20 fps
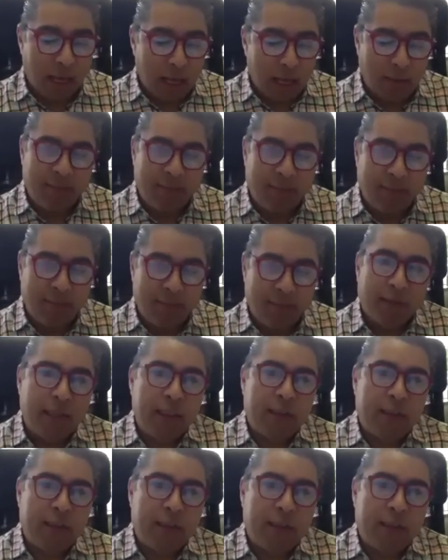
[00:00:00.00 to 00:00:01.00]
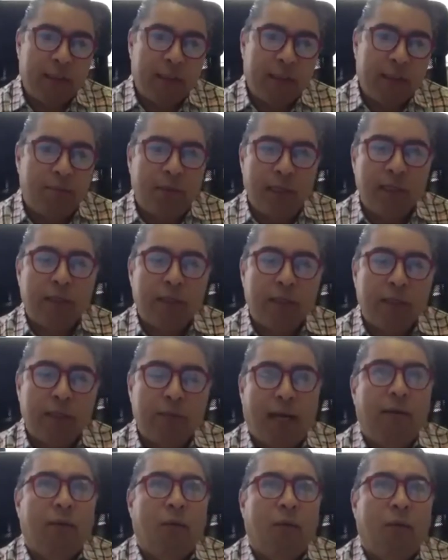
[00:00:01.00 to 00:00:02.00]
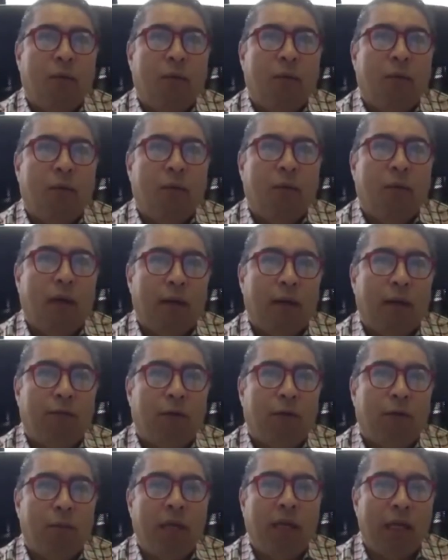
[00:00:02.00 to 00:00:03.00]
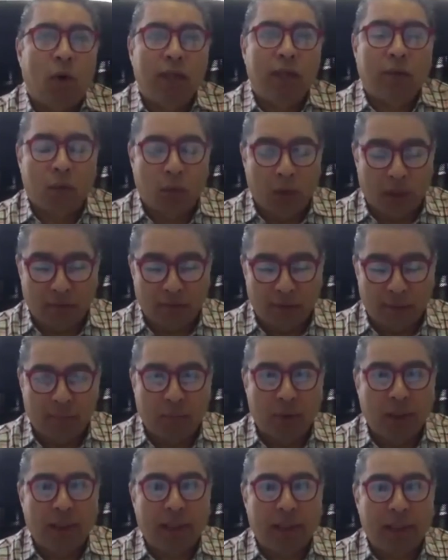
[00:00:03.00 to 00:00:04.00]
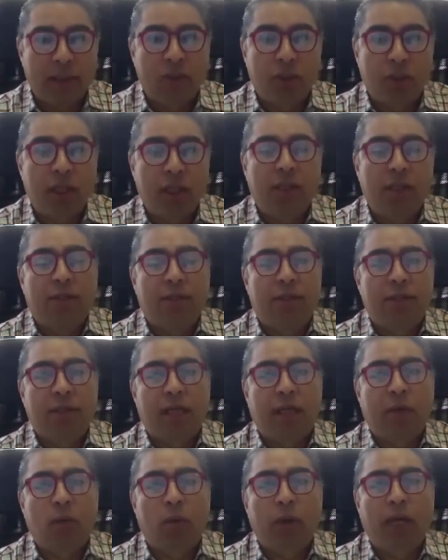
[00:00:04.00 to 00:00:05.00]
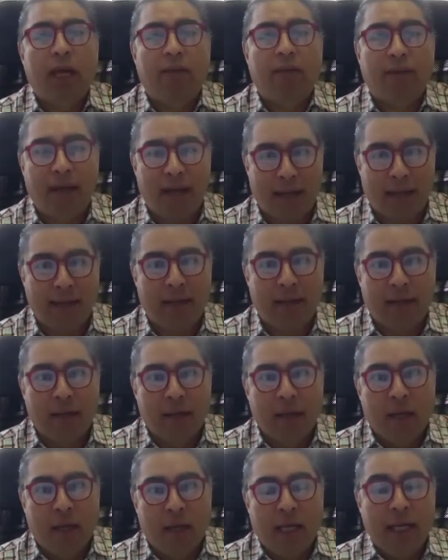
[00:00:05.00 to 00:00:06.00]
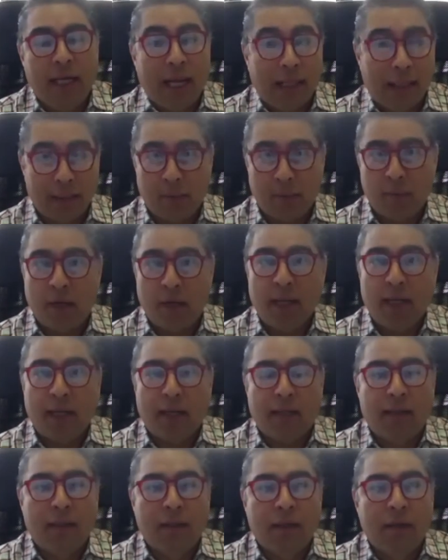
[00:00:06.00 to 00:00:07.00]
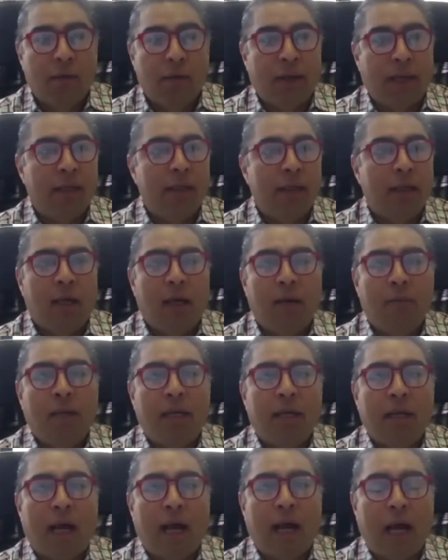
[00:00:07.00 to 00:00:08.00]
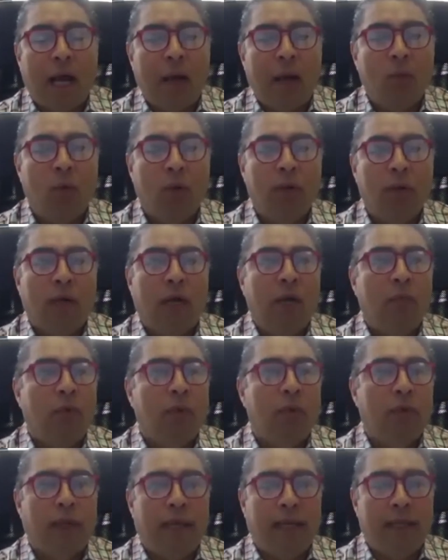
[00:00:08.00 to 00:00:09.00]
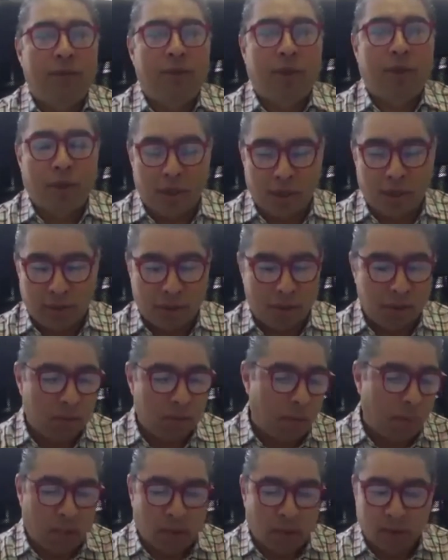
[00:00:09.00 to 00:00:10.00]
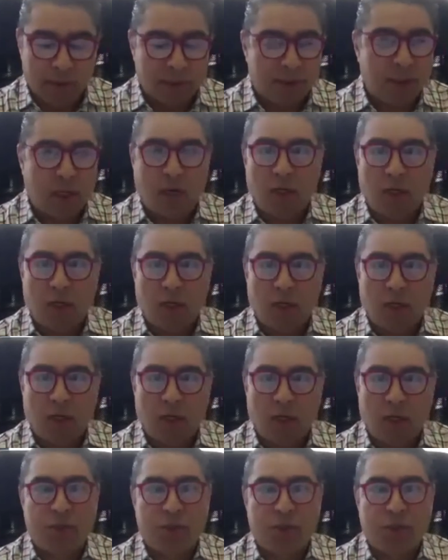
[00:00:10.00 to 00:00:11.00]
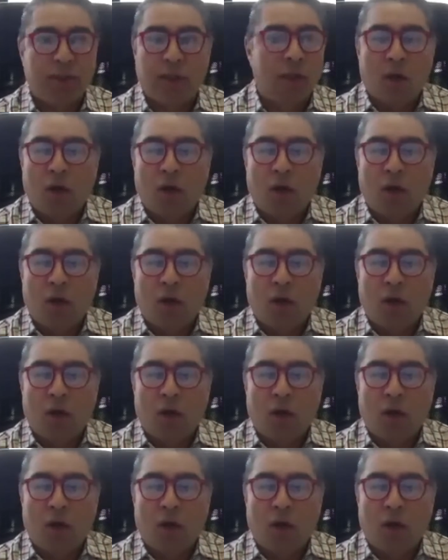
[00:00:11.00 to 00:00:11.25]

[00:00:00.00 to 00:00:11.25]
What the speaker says: that, I mean, this man, for me, is one of the political geniuses that we have had in Latin America, right? I mean, I won't enter into discussions on